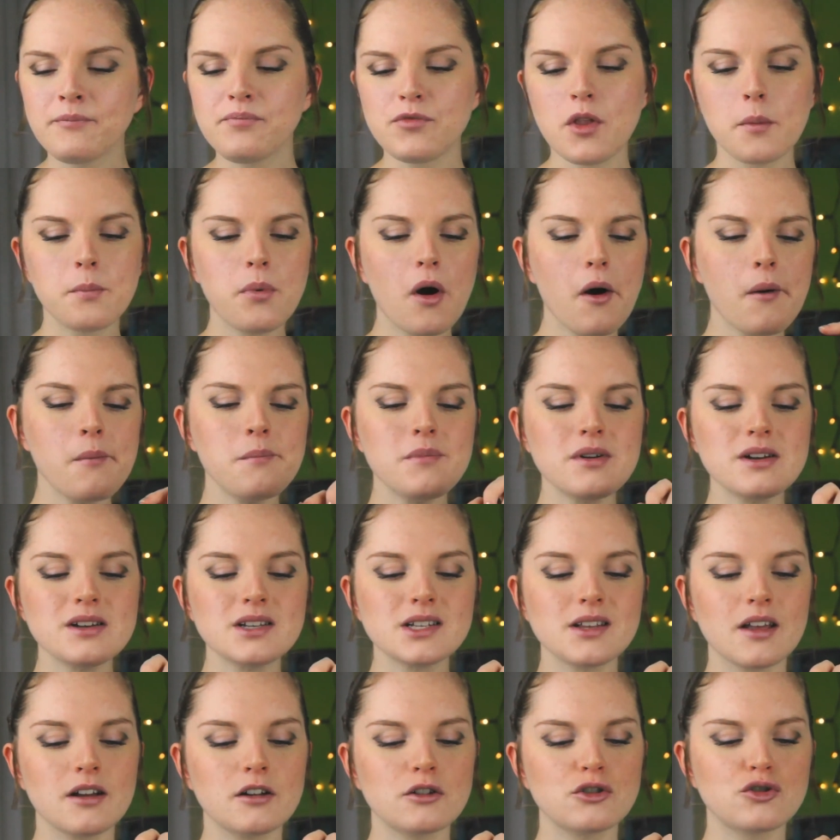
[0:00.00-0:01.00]
the bottom bit
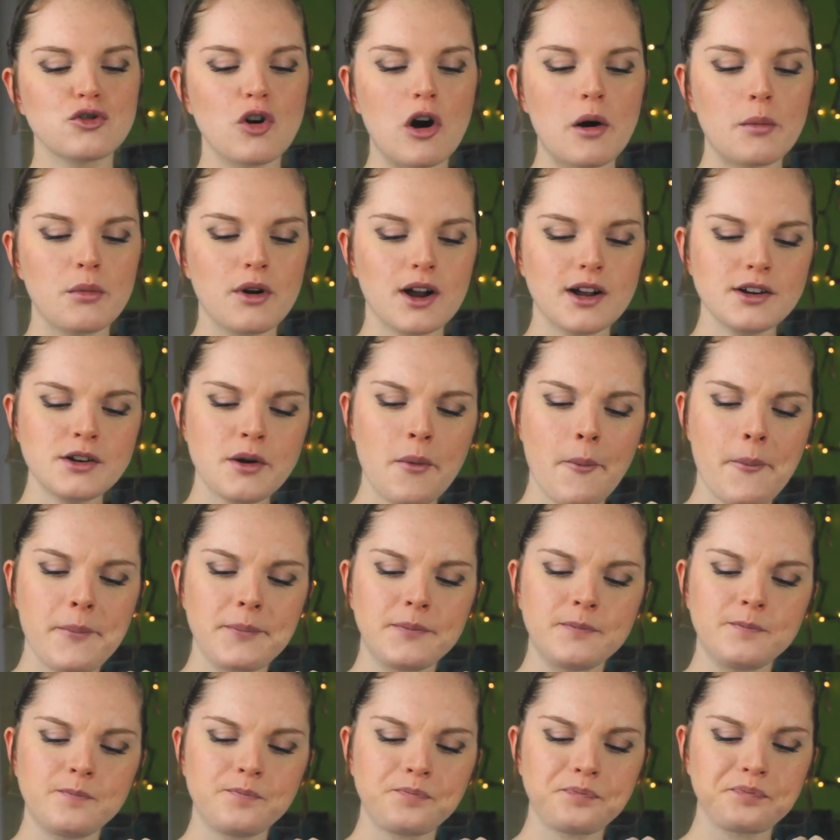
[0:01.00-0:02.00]
is like shortbread.
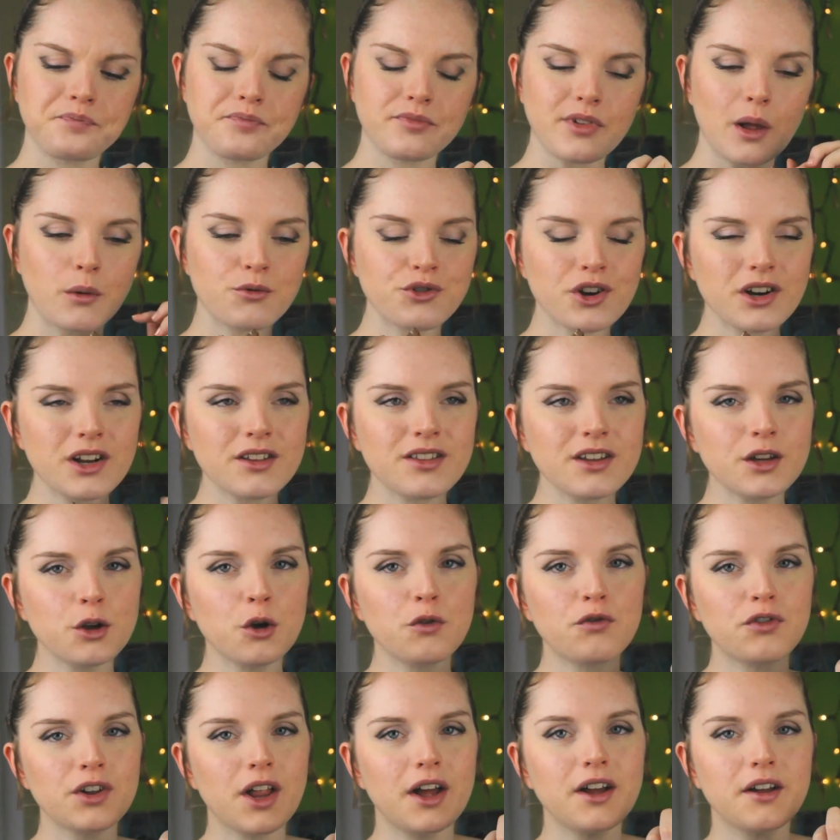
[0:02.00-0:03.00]
I'm trying to think
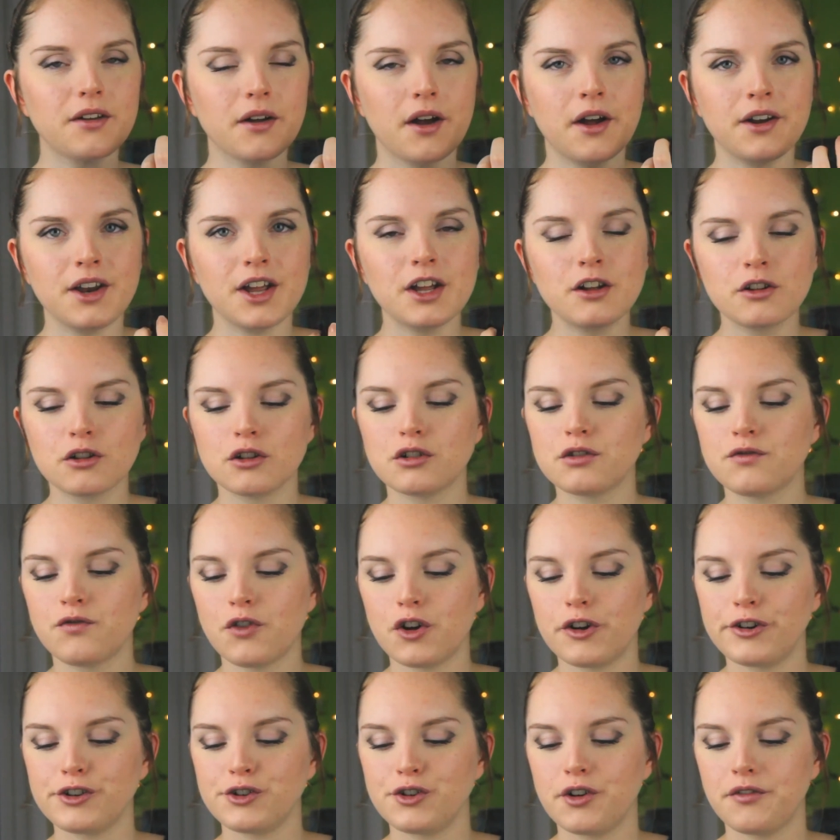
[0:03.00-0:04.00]
of like an English
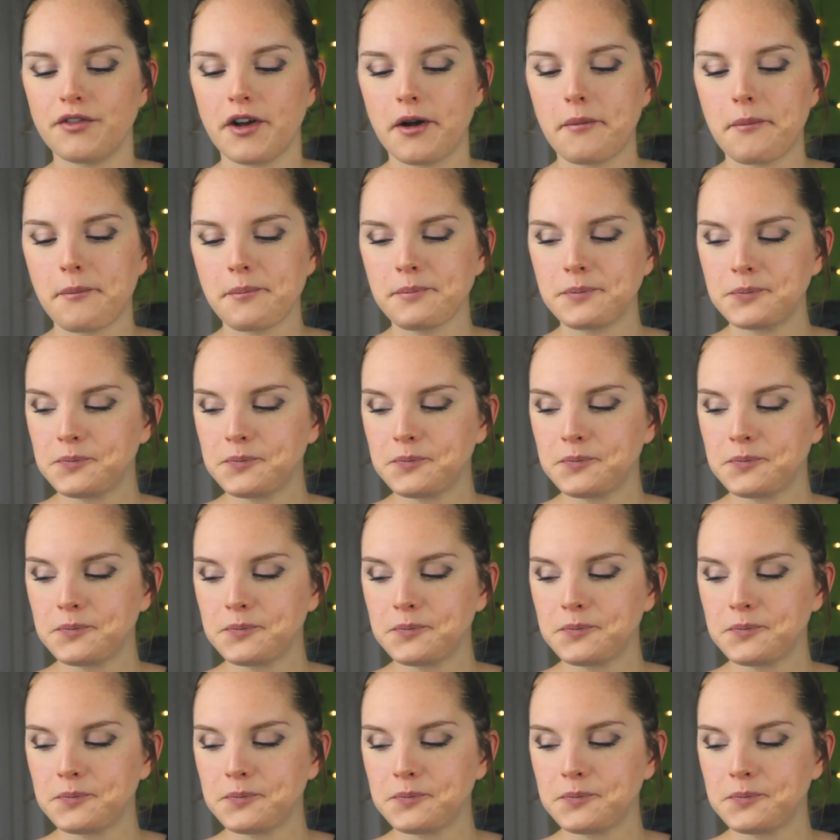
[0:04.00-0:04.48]
version of it.